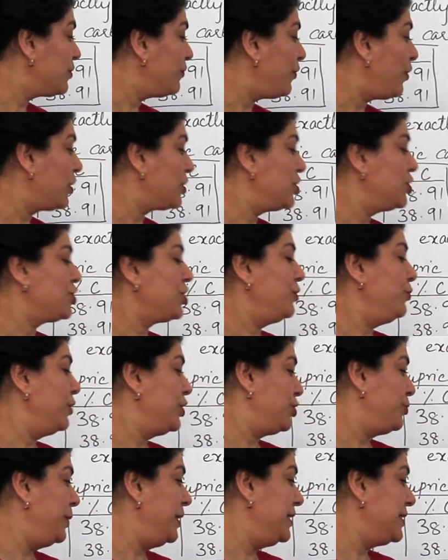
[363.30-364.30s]
of oxygen,
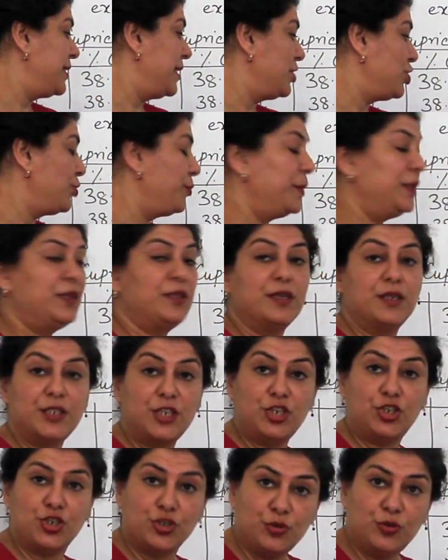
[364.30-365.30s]
which means there should be
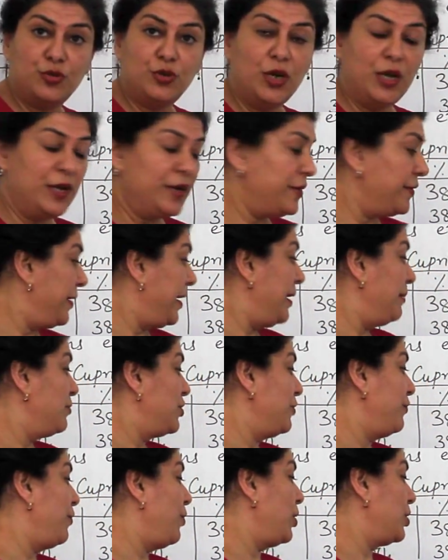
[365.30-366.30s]
32
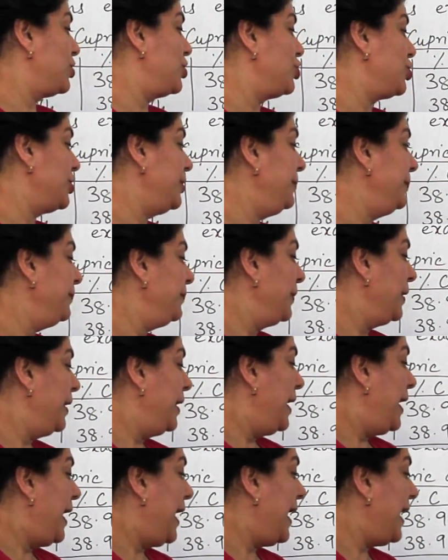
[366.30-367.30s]
grams of oxygen.
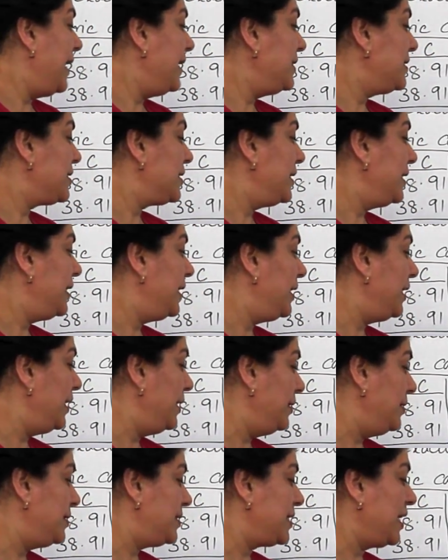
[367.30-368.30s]
And
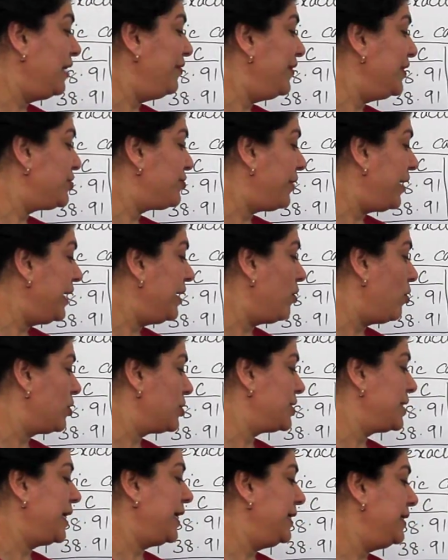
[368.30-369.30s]
in sulfur
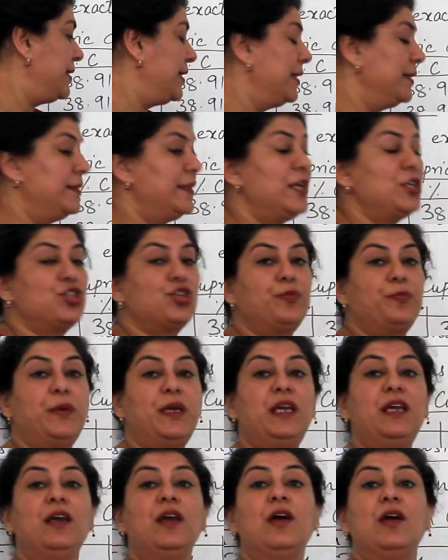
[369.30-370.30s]
trioxide, there should
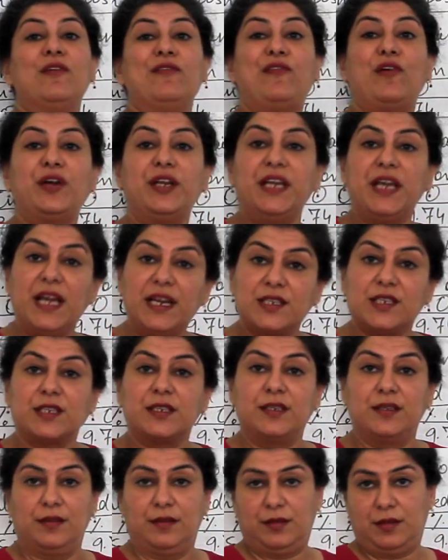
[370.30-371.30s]
be
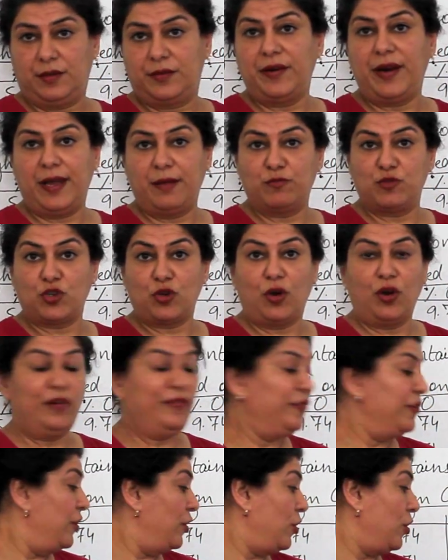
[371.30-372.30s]
48 grams
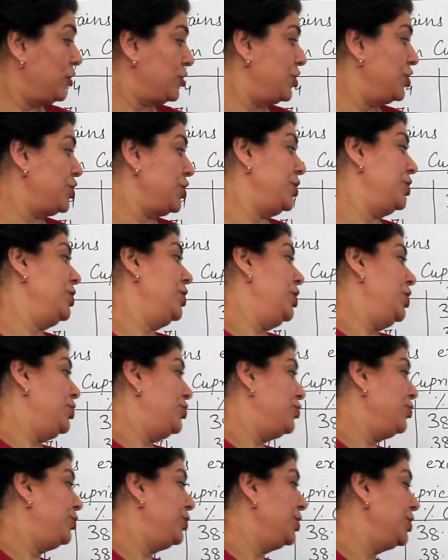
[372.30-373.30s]
of oxygen.
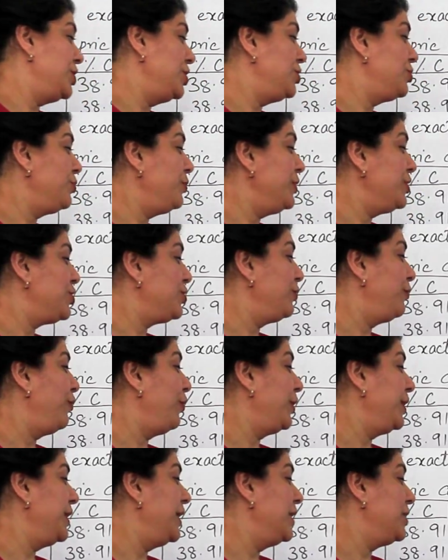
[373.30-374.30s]
So 32 is to
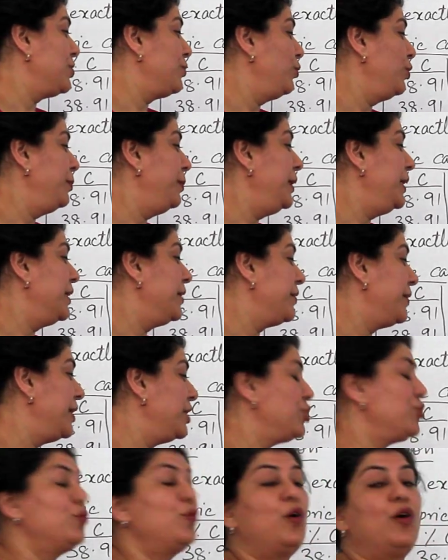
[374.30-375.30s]
48 would be a
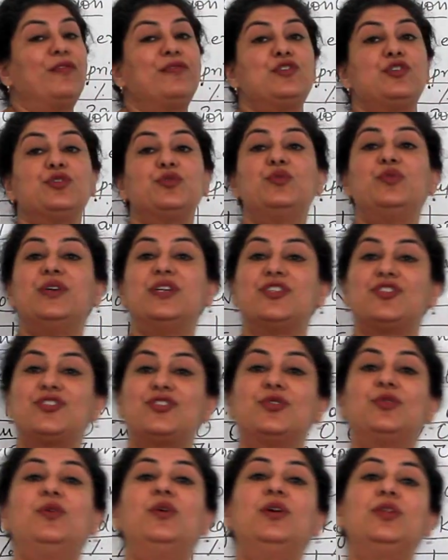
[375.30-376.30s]
ratio of 2
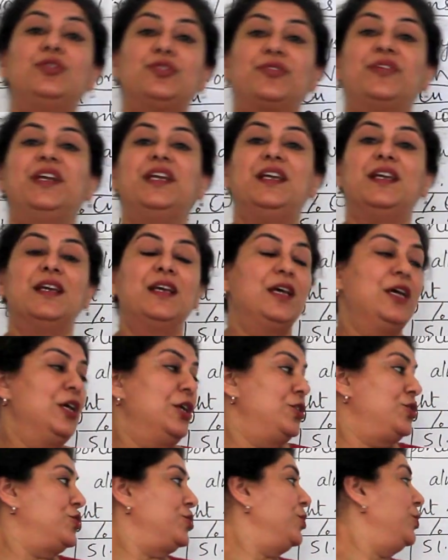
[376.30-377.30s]
is to 3.
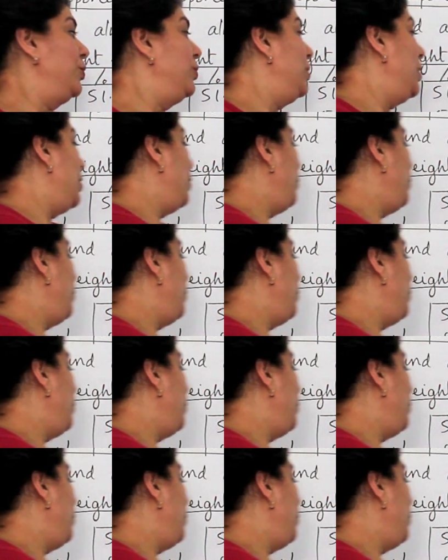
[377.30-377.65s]
So